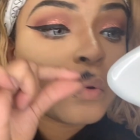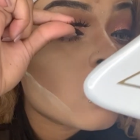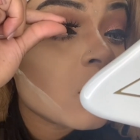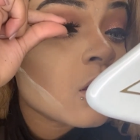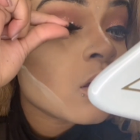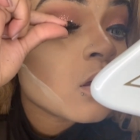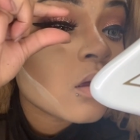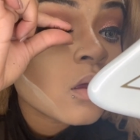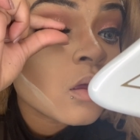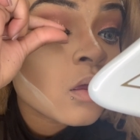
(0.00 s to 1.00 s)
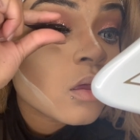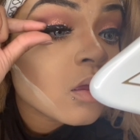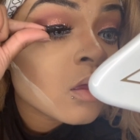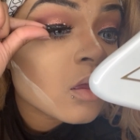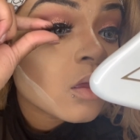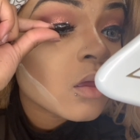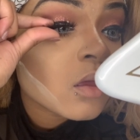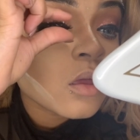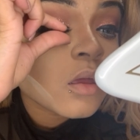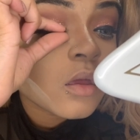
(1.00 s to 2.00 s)
Very simple.
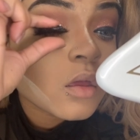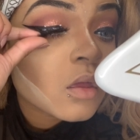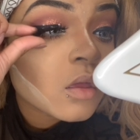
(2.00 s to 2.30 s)
Now I'm just